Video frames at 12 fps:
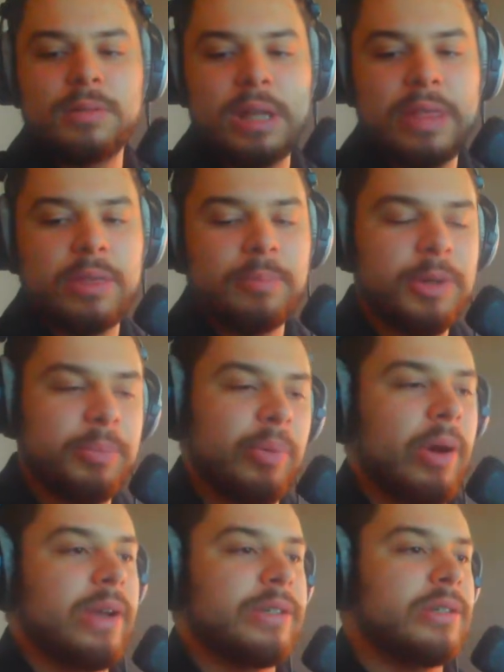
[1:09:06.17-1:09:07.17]
Get them
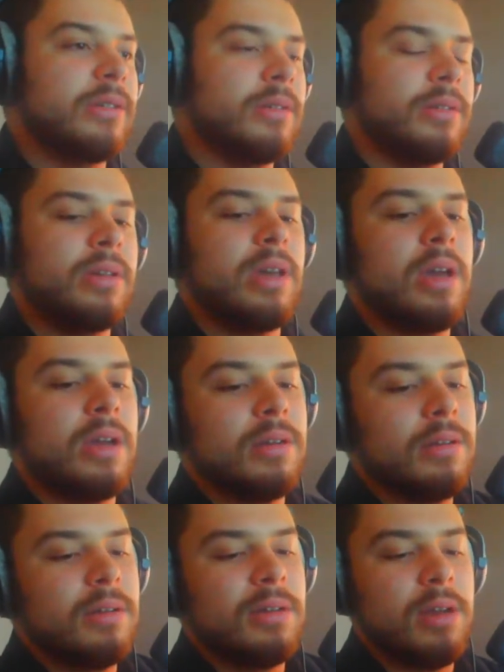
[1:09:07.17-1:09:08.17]
depressed, okay?
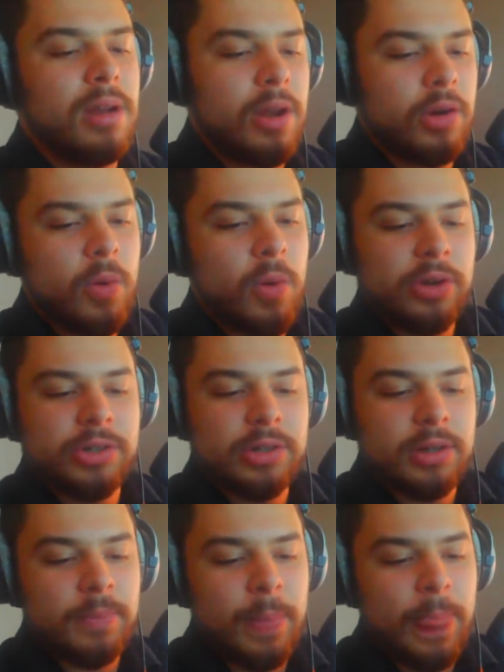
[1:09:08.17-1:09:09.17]
And
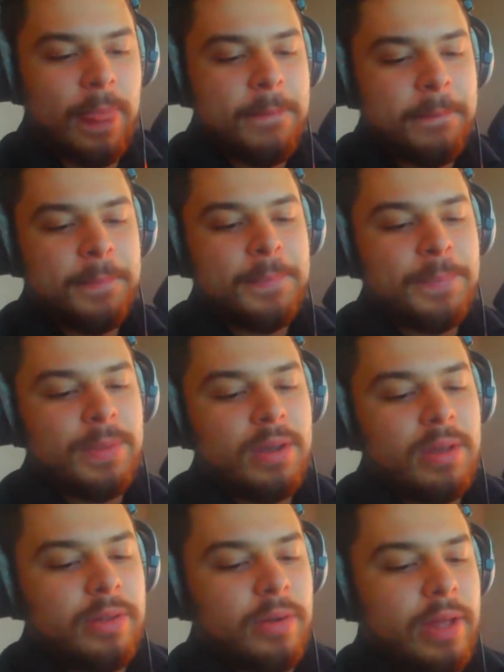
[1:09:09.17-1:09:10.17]
unquestioning.
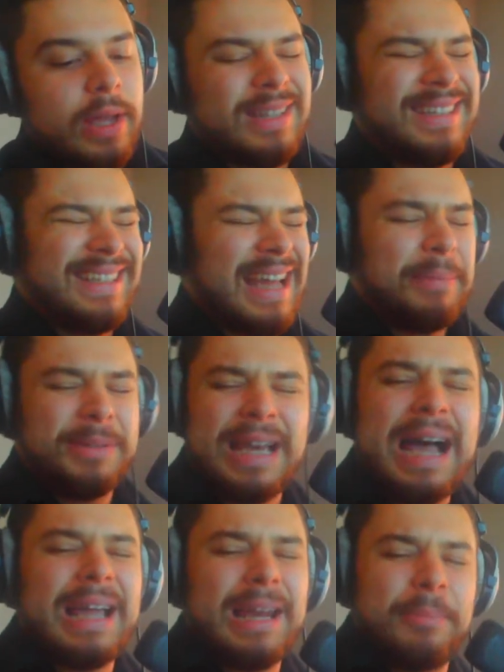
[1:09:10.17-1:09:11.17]
They're like, stop
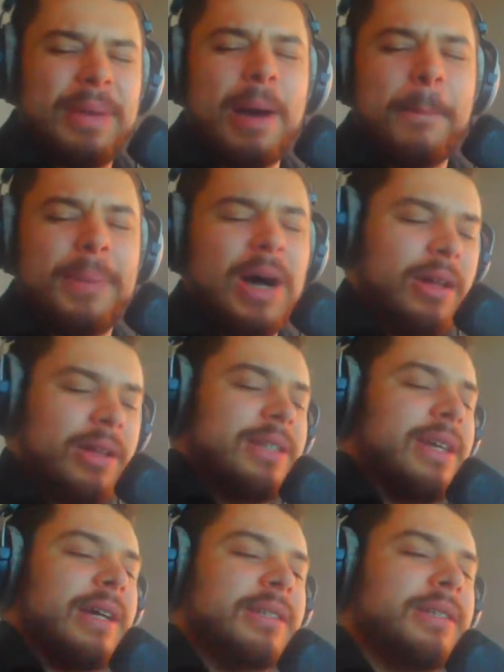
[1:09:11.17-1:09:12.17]
talking about
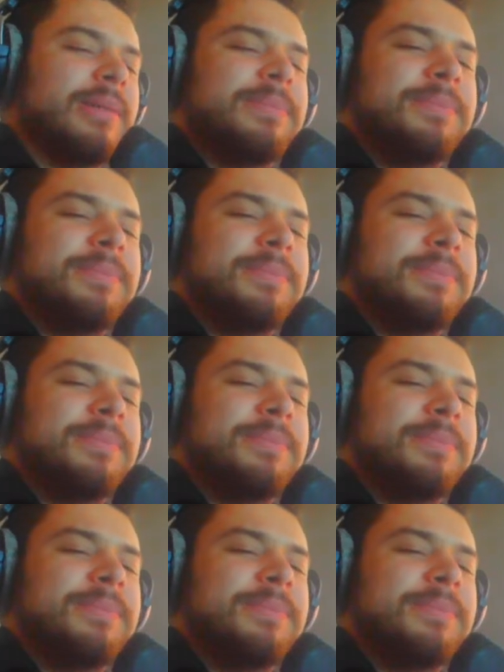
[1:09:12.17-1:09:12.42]
politics.